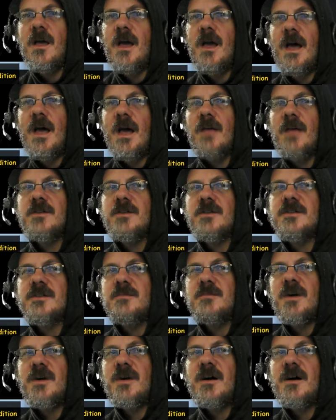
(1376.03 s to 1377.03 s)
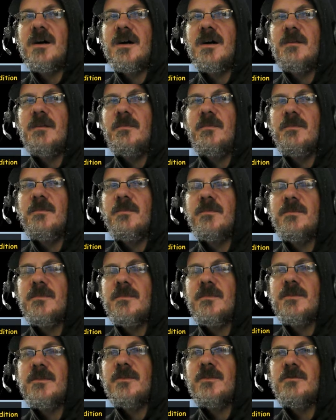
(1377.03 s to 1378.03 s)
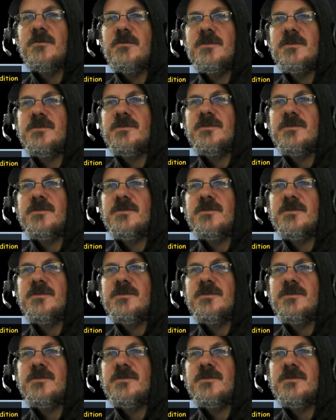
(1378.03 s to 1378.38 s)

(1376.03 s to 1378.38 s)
Alice and Bob, they're the ones